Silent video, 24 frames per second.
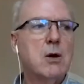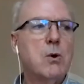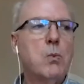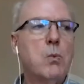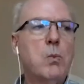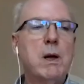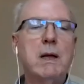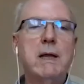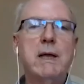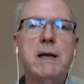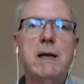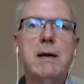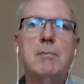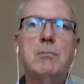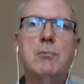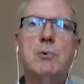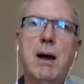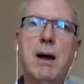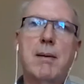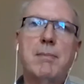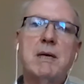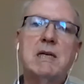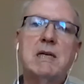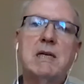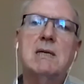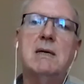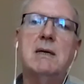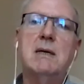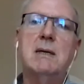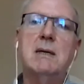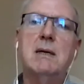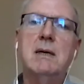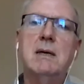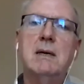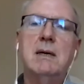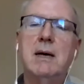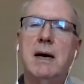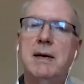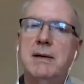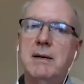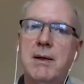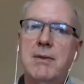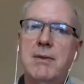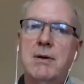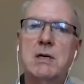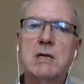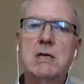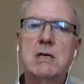William Remington,
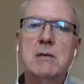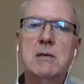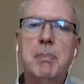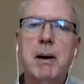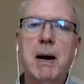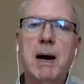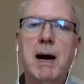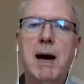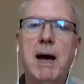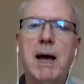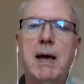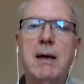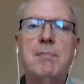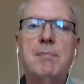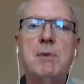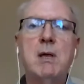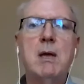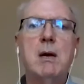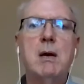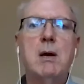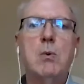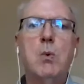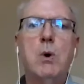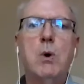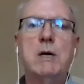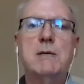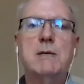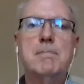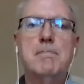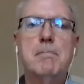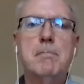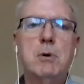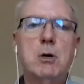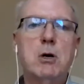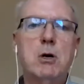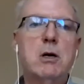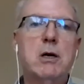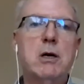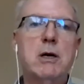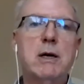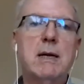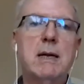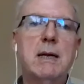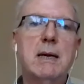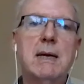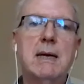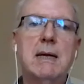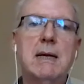another spy, was
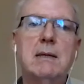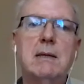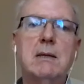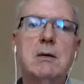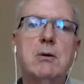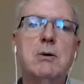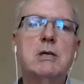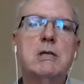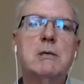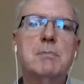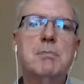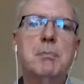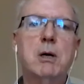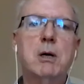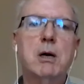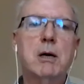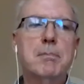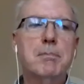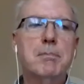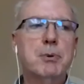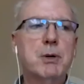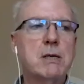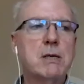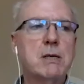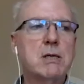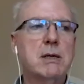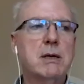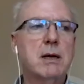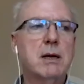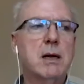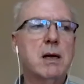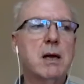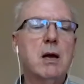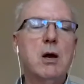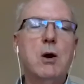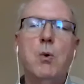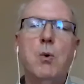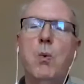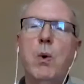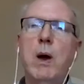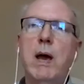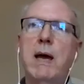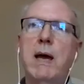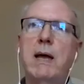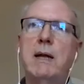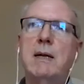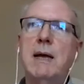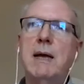murdered in Lewisburg prison
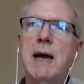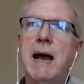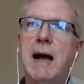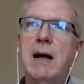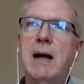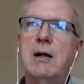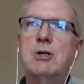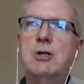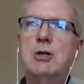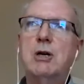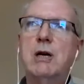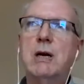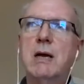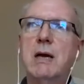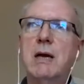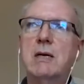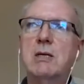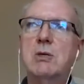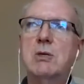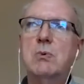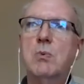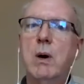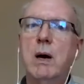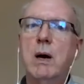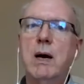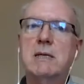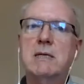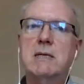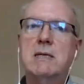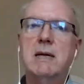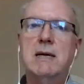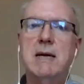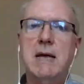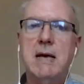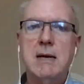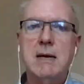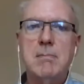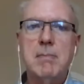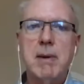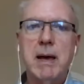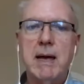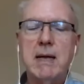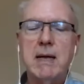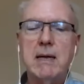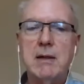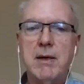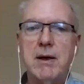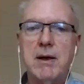when Alger Hiss was an
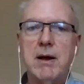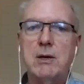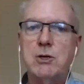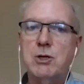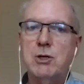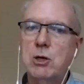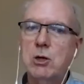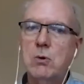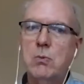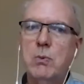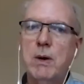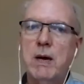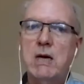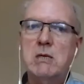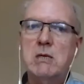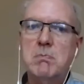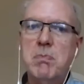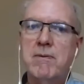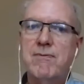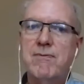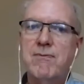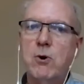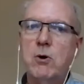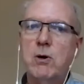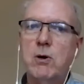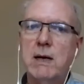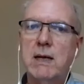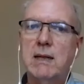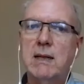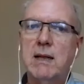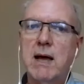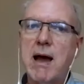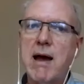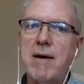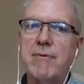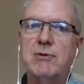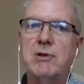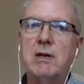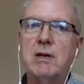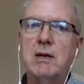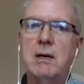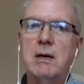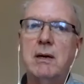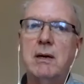inmate there 2 weeks before he left.